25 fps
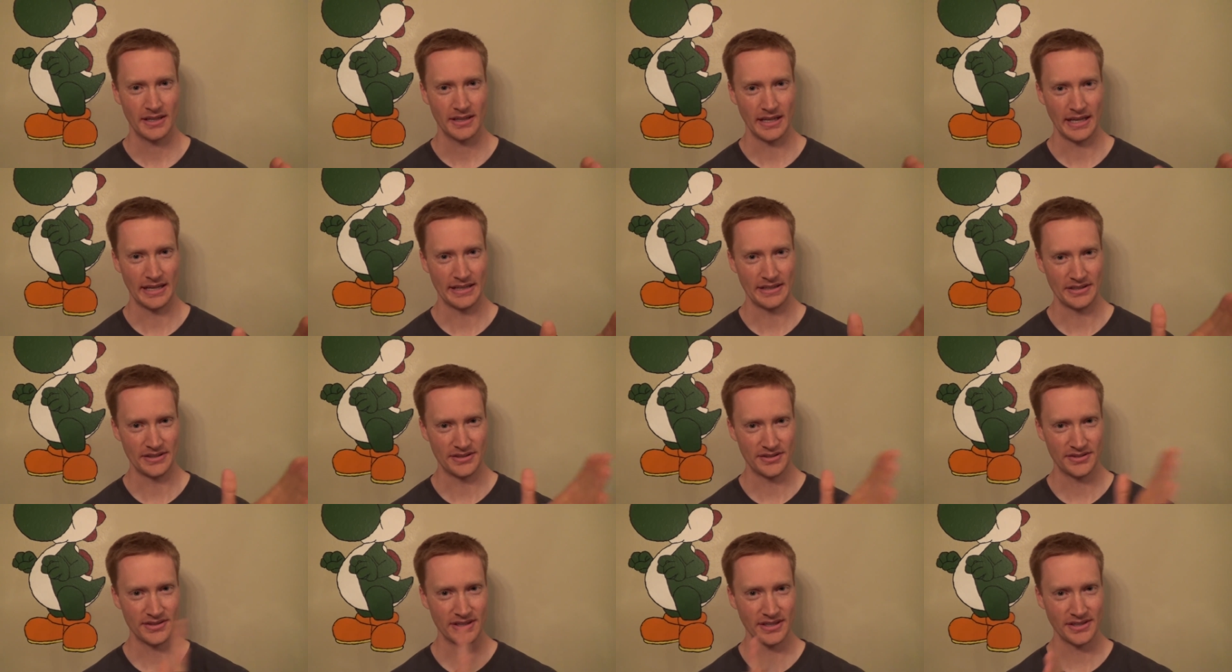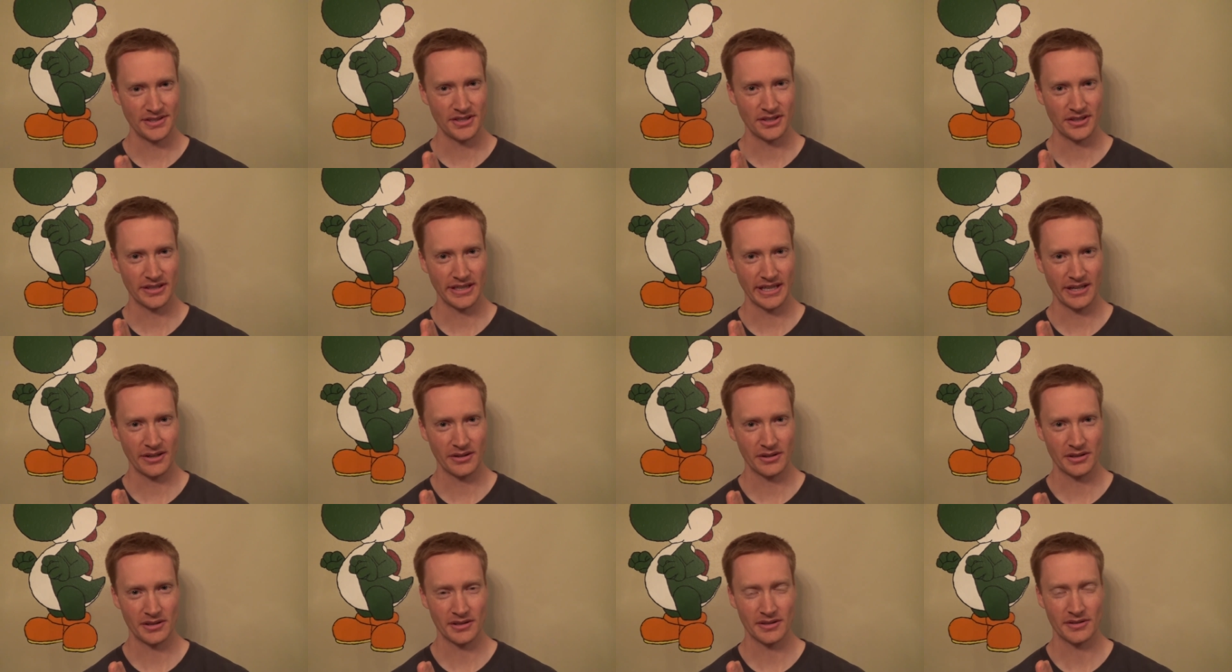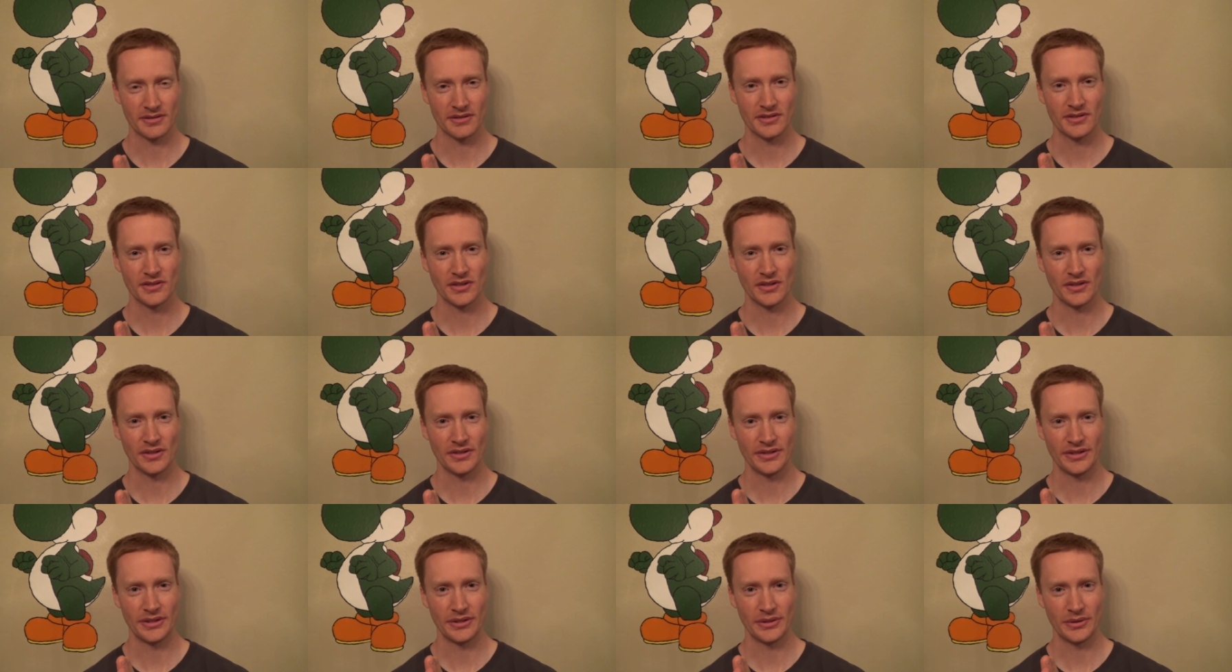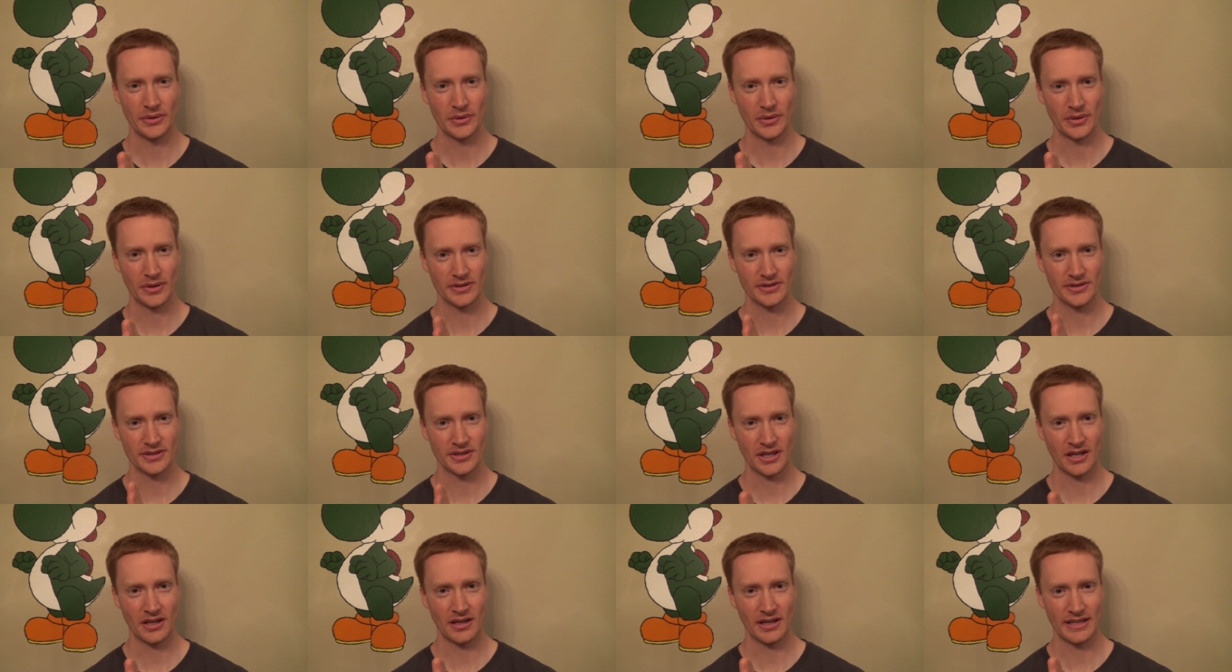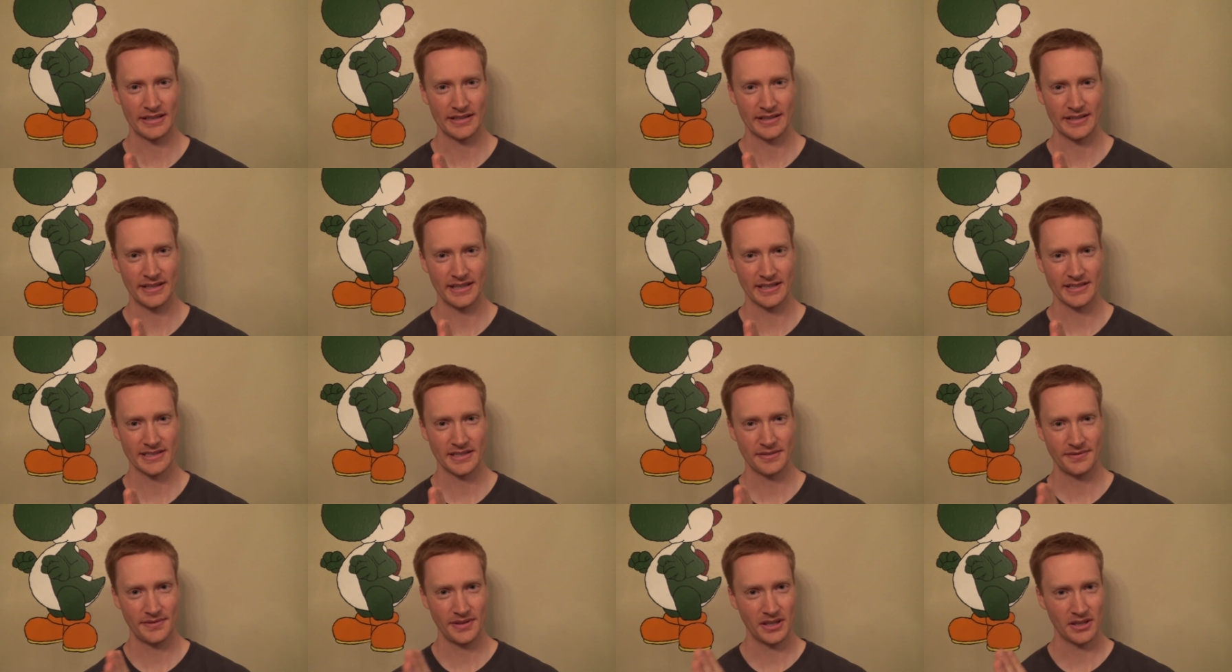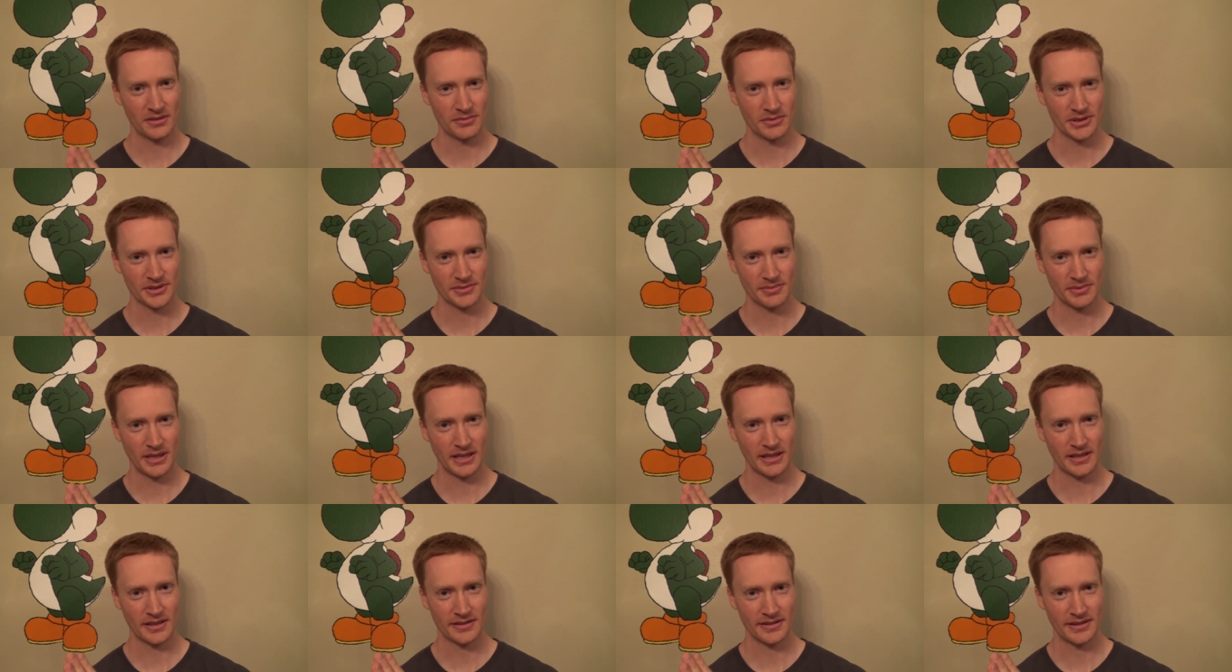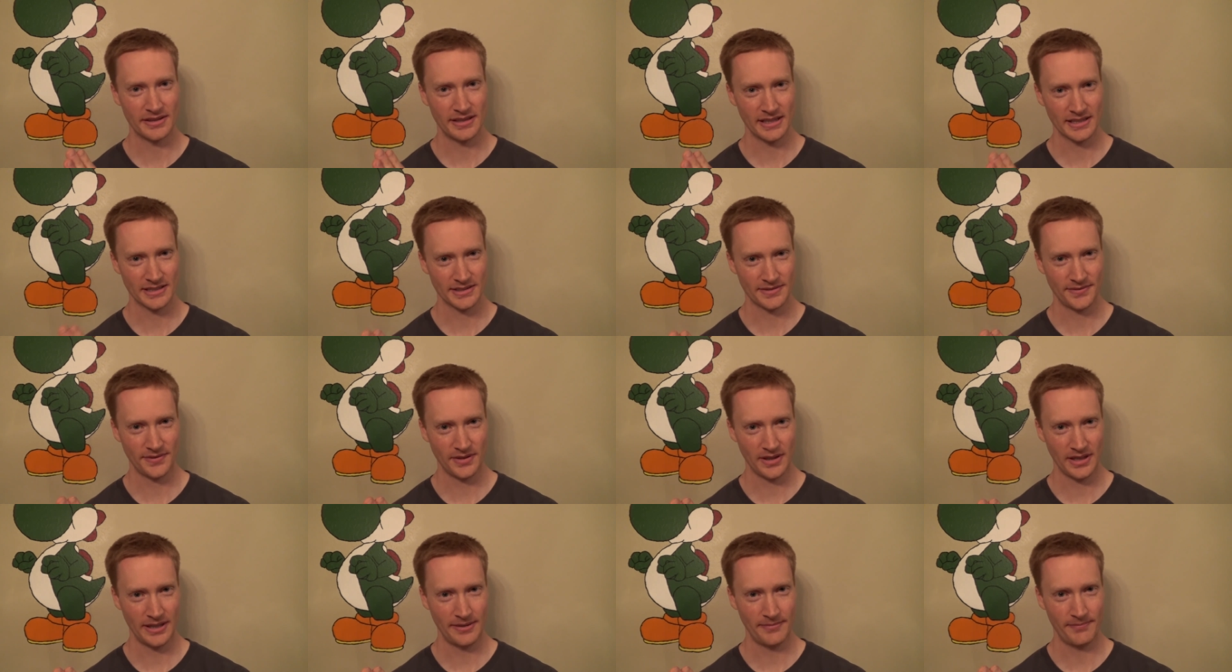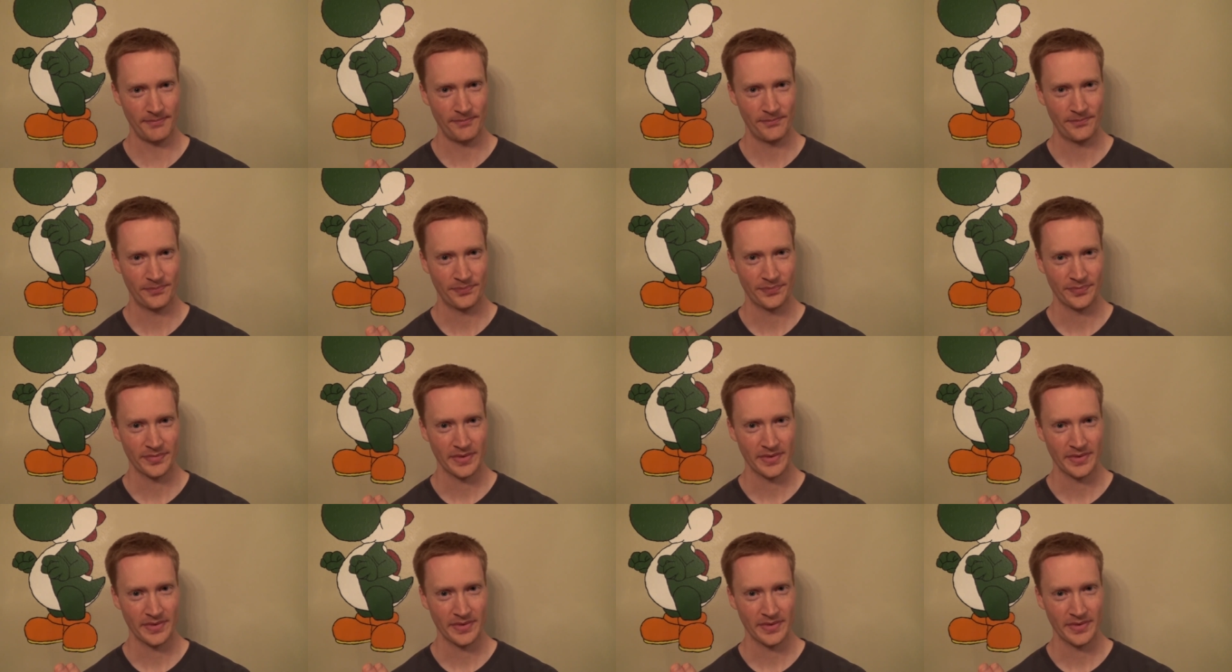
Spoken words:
and sets your counter so that you start at the next available sprite on the next frame,